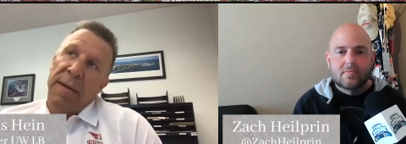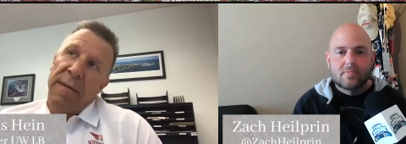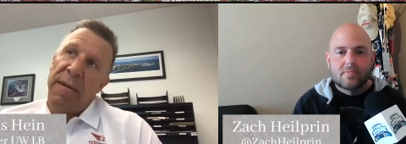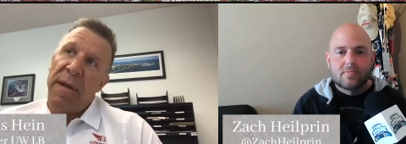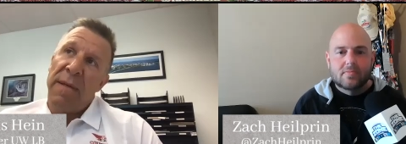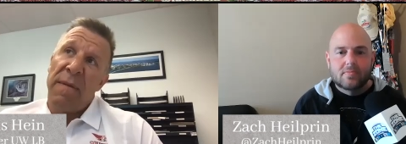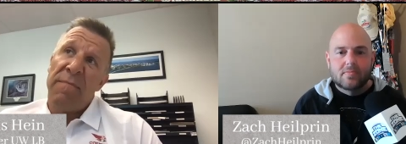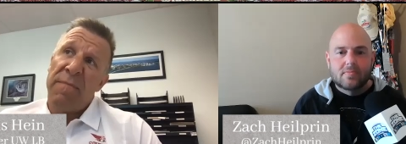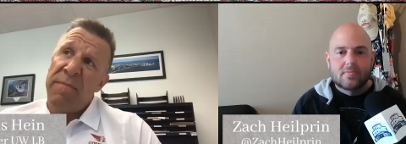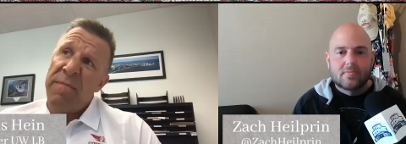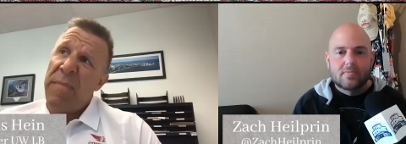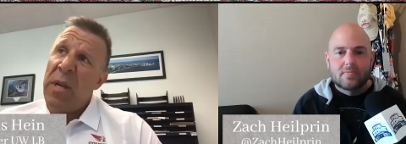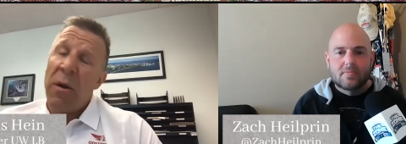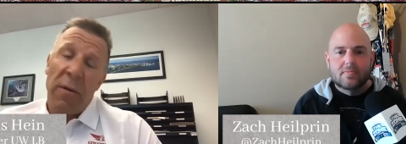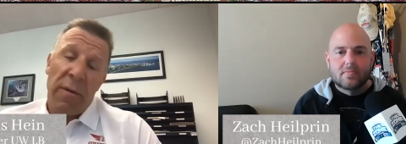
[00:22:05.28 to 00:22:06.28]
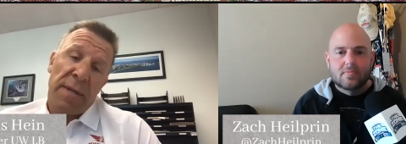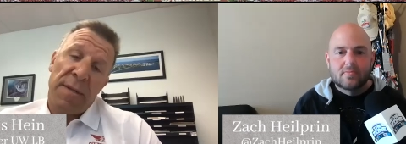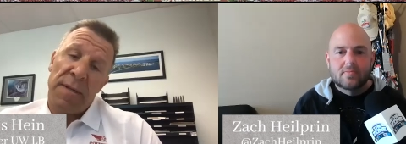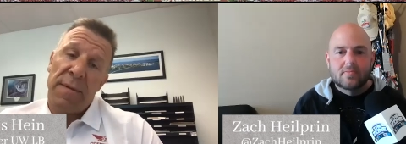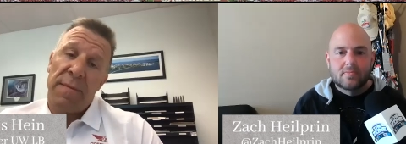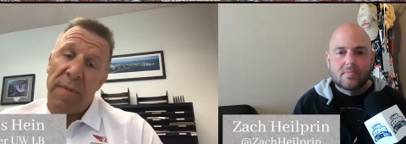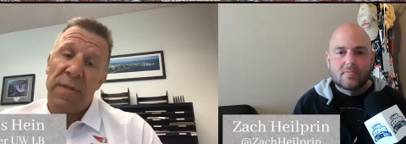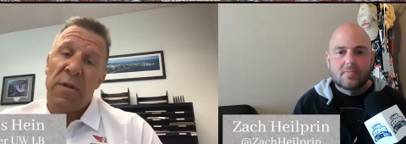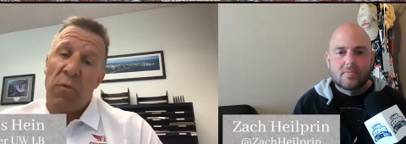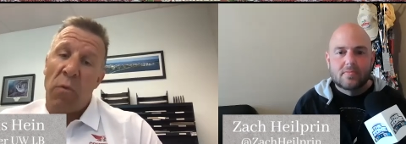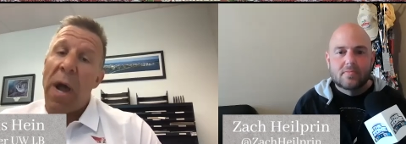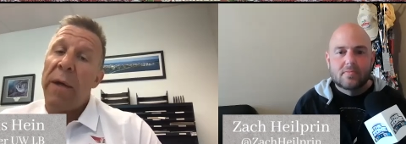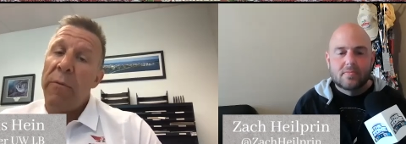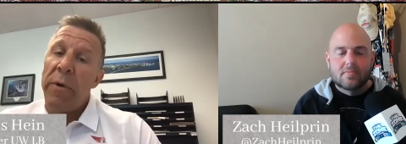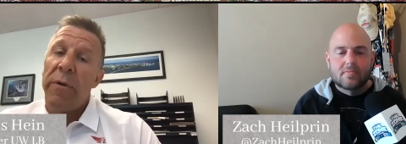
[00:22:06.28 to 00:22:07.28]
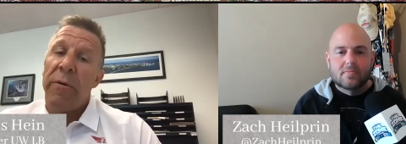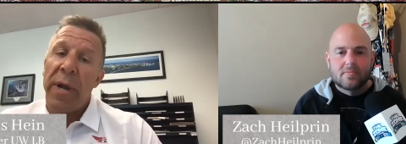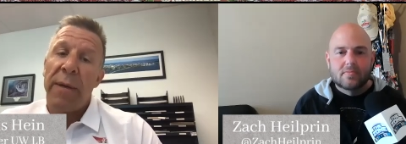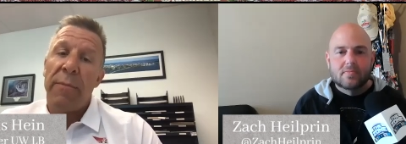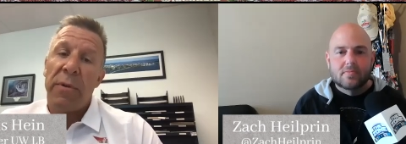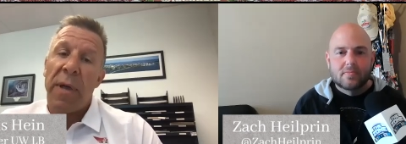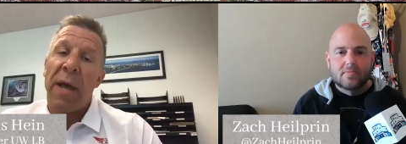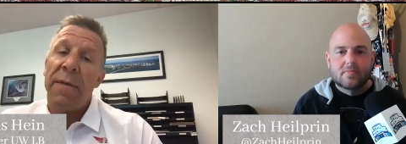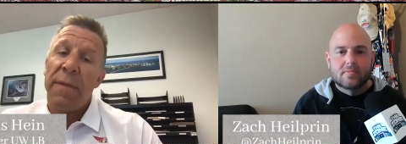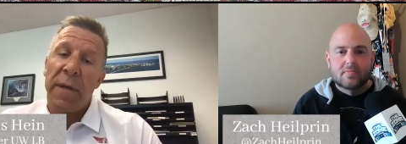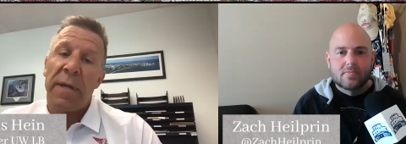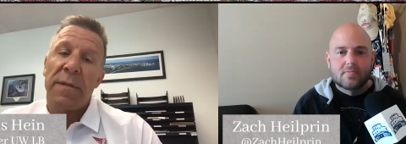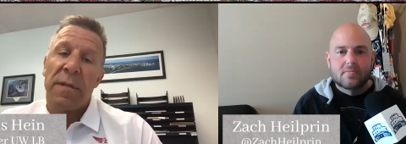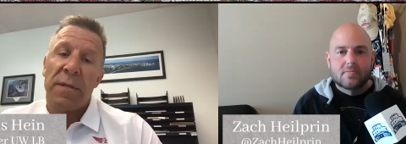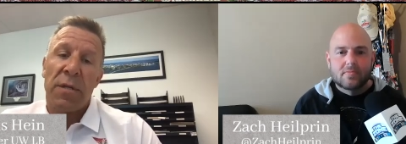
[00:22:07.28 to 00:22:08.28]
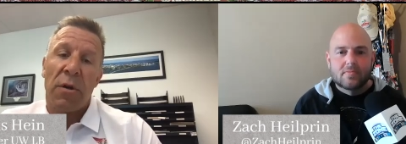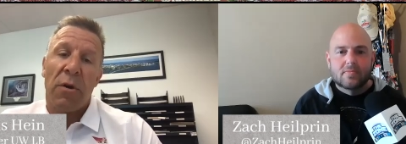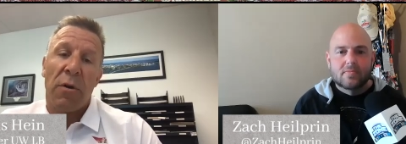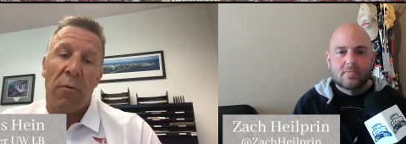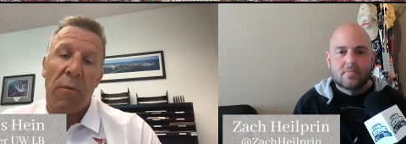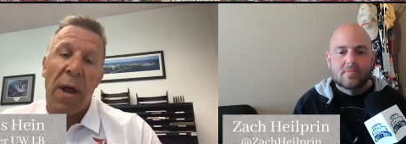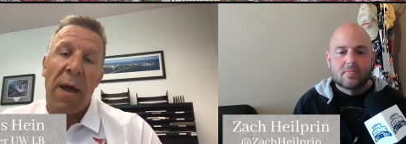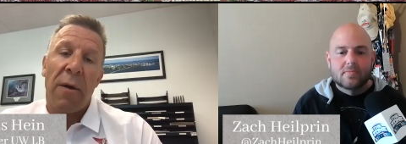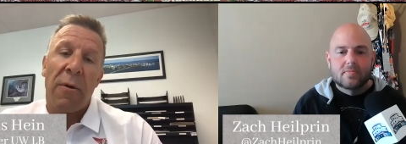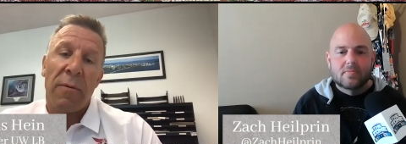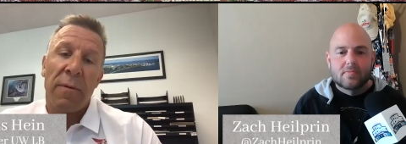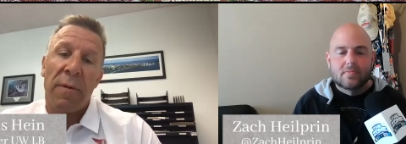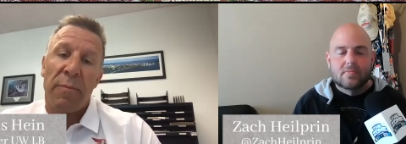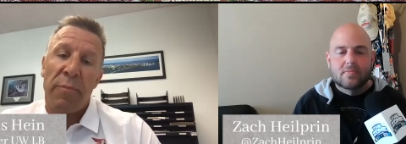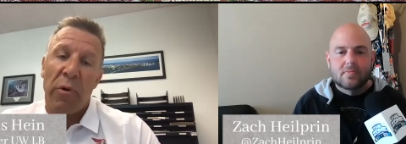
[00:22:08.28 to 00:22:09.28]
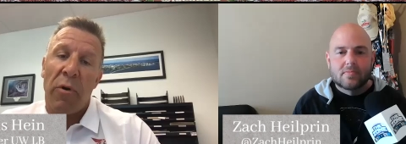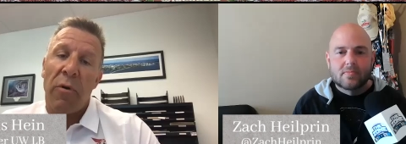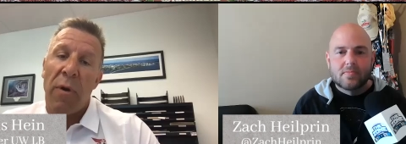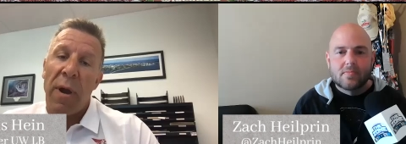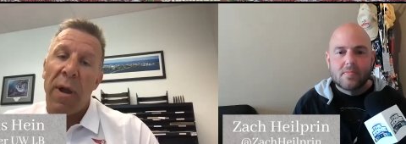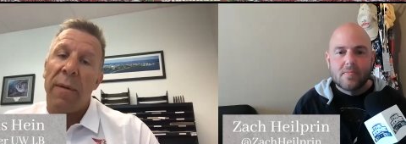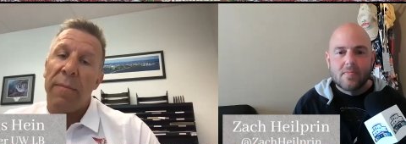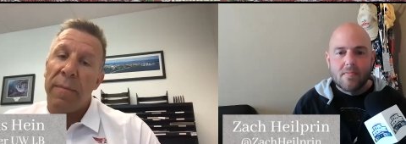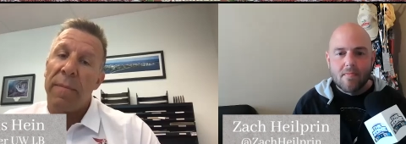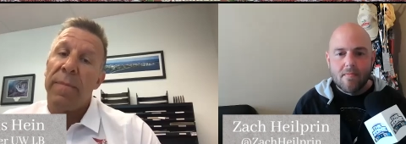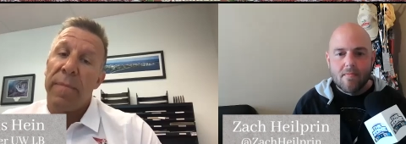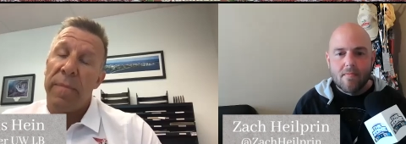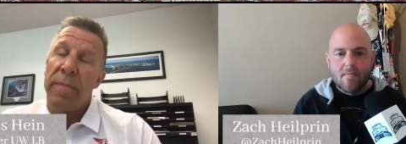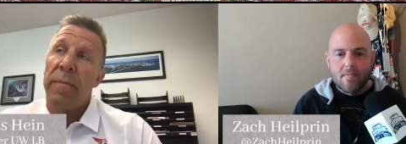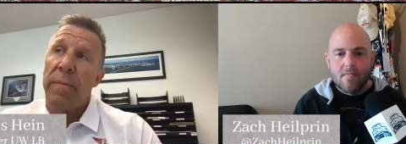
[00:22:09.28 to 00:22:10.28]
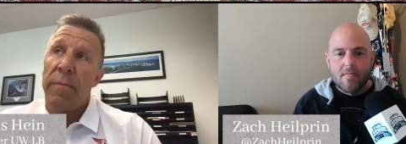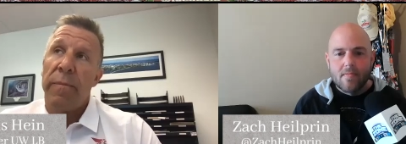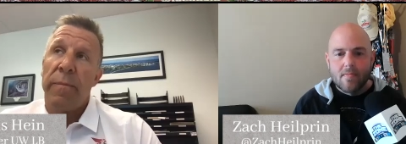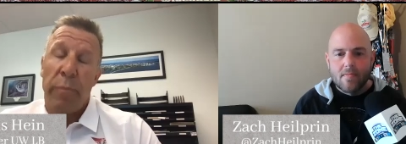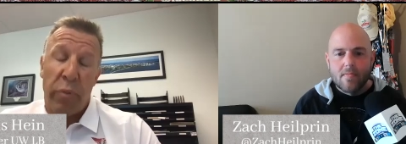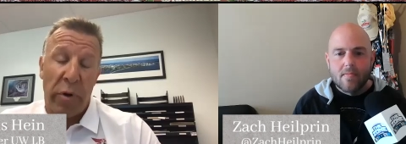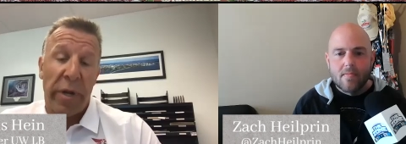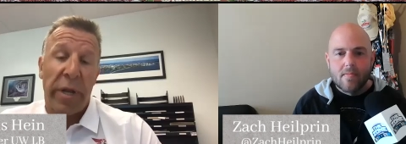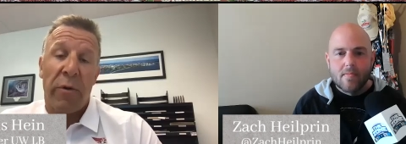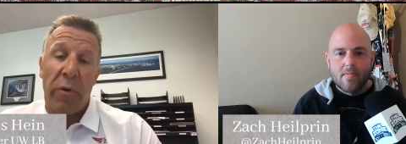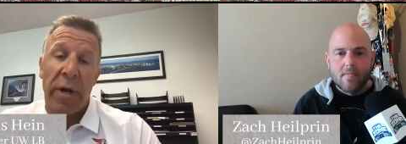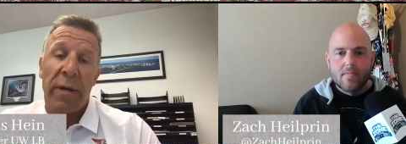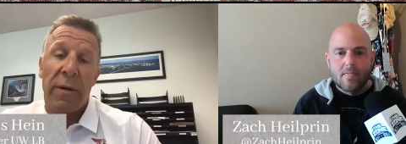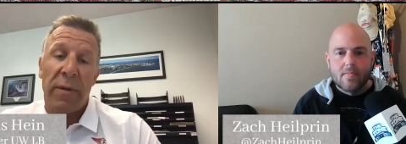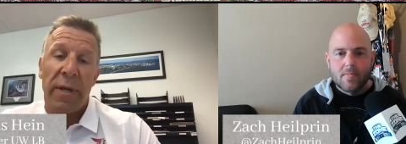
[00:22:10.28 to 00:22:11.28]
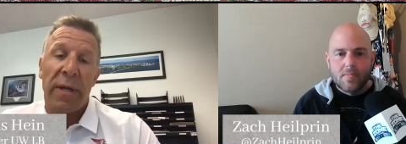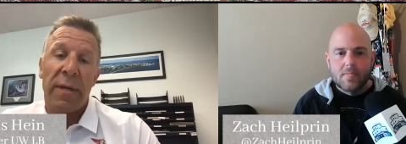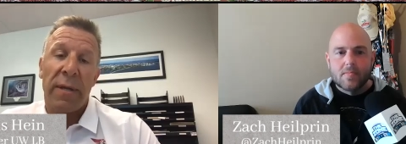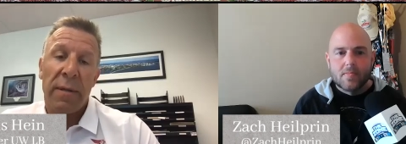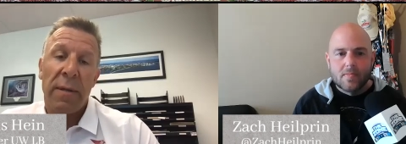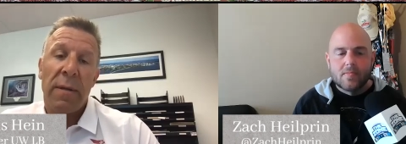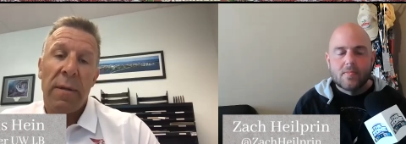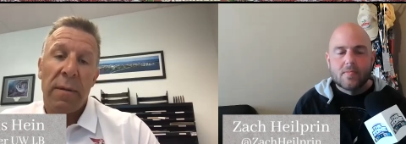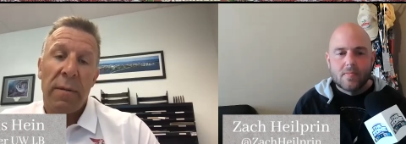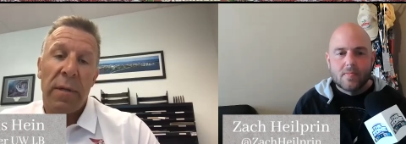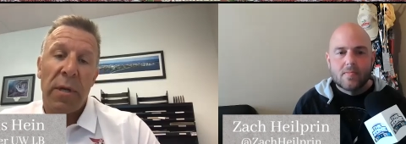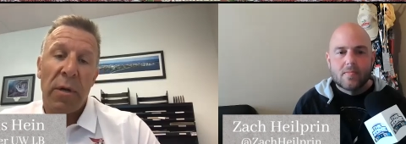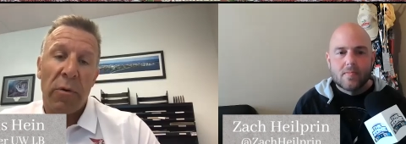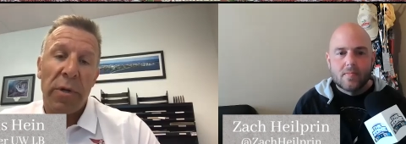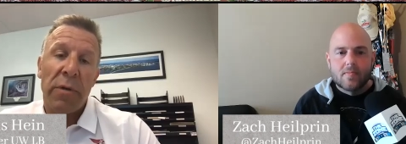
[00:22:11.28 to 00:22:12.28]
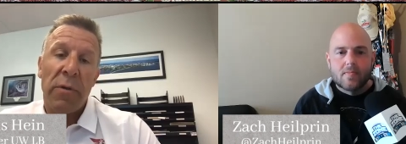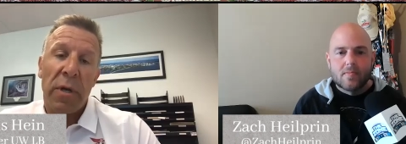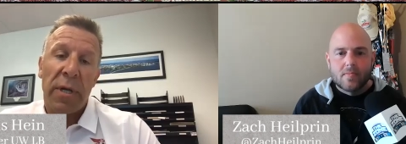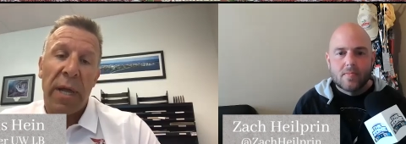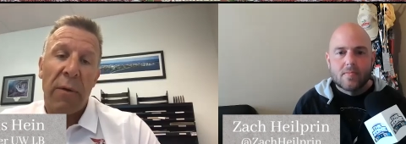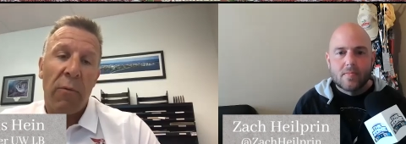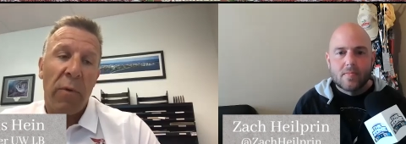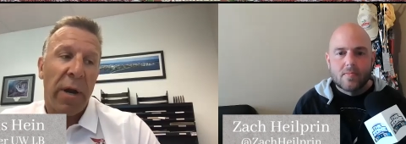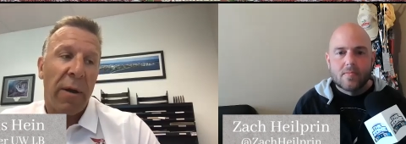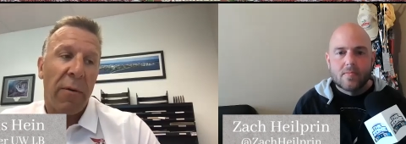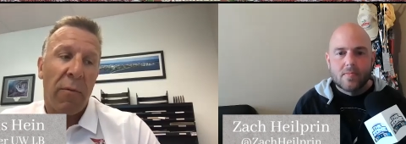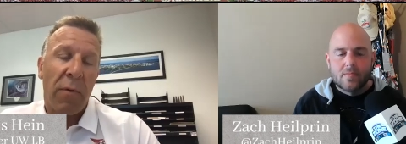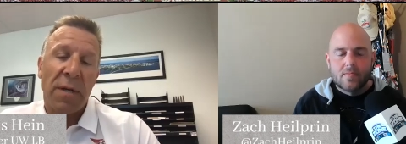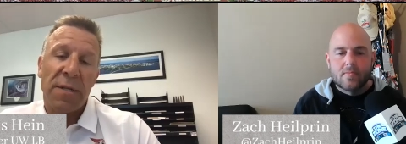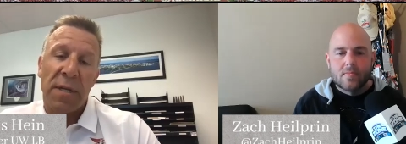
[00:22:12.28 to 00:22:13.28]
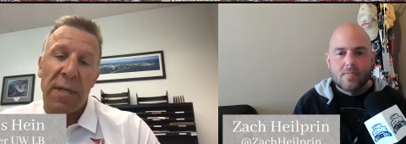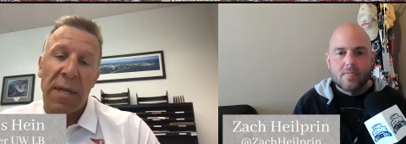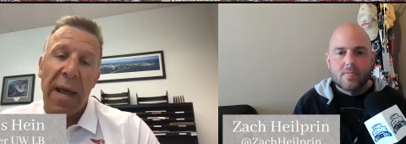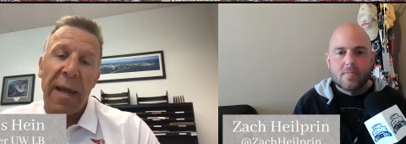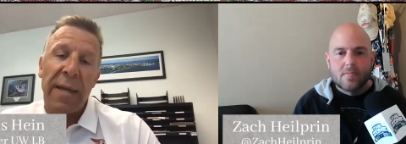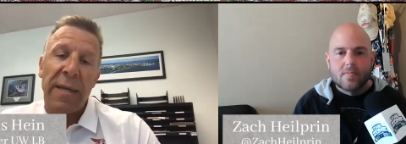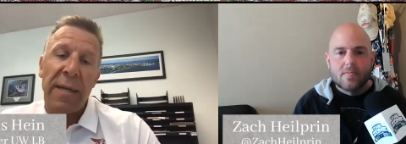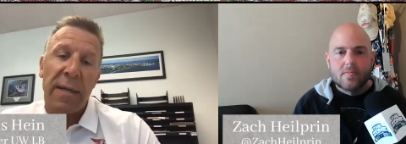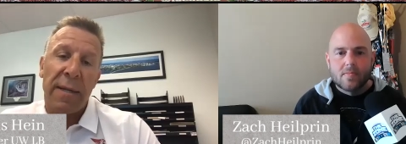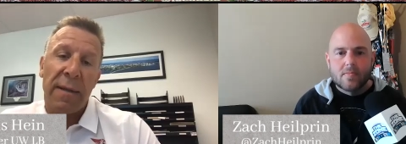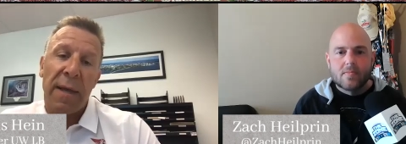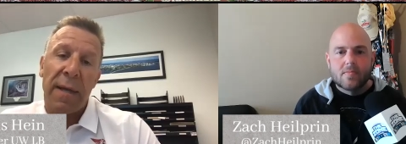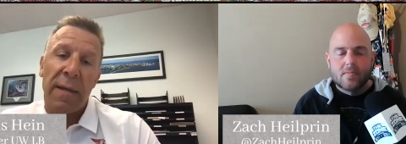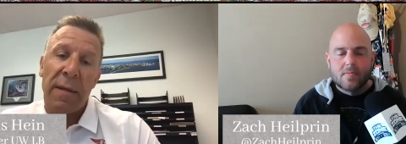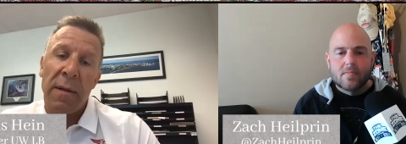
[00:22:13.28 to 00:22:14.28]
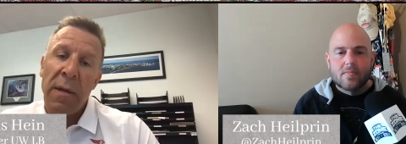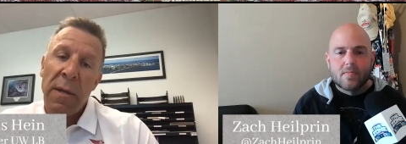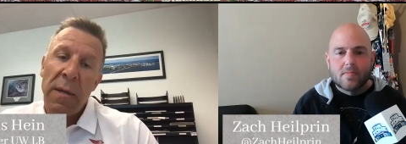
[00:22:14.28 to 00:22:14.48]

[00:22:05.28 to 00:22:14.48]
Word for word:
Speaker 1: and you know that's that's why we were able, I think, to turn around the program pretty quickly. You know, when you look at where it was in '90, and then